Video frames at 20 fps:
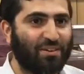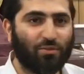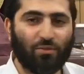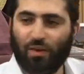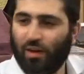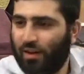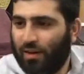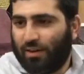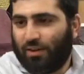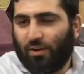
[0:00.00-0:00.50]

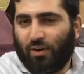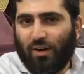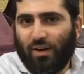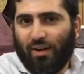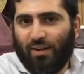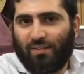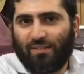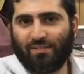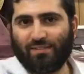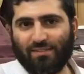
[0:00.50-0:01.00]
Any
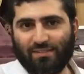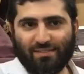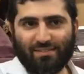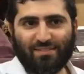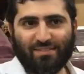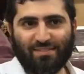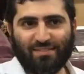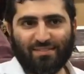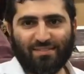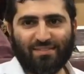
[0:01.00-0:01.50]
Kohen.
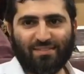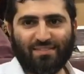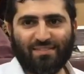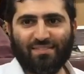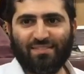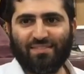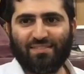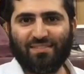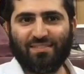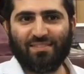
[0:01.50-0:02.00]

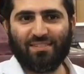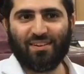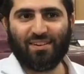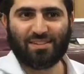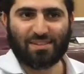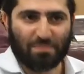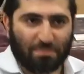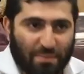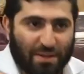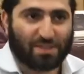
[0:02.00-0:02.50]
It's
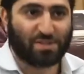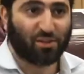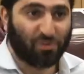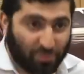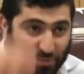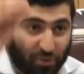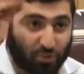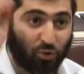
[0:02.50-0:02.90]
a mitzvah from the